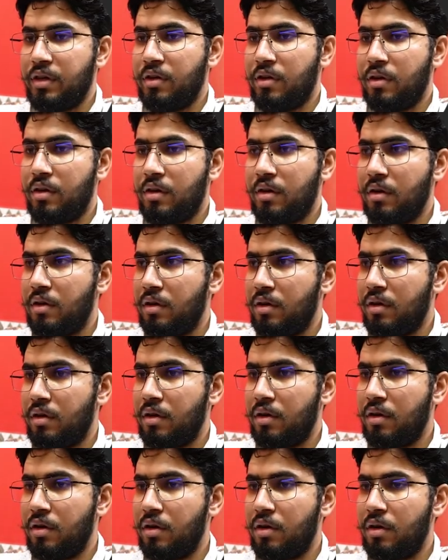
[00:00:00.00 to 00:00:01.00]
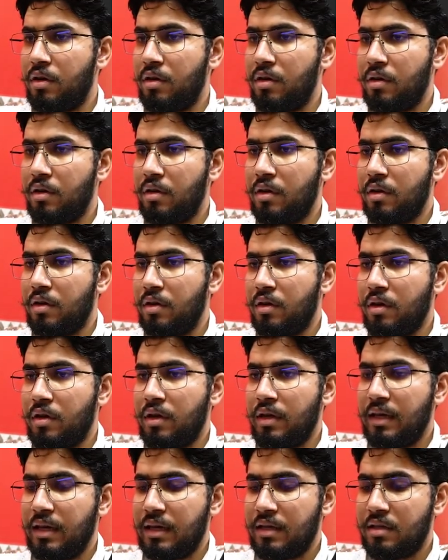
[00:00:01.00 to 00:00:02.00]
dot dot
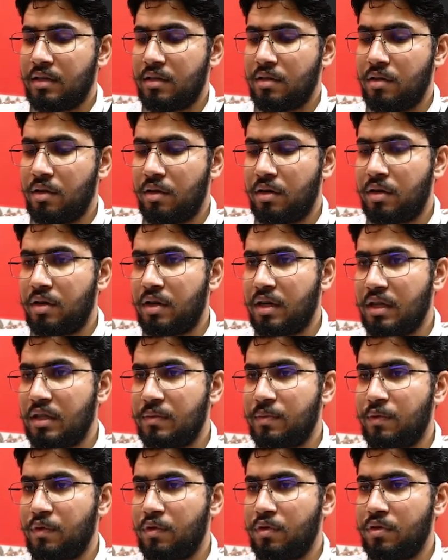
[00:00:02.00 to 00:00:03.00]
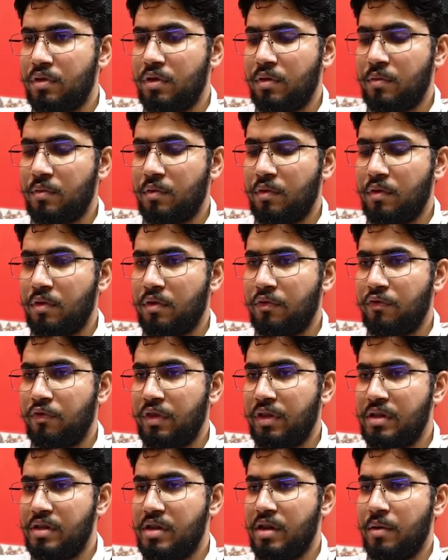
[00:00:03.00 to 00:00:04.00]
x dot transpose
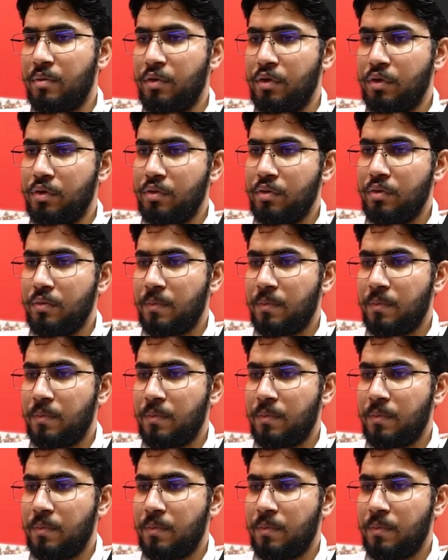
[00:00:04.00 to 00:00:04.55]
with w,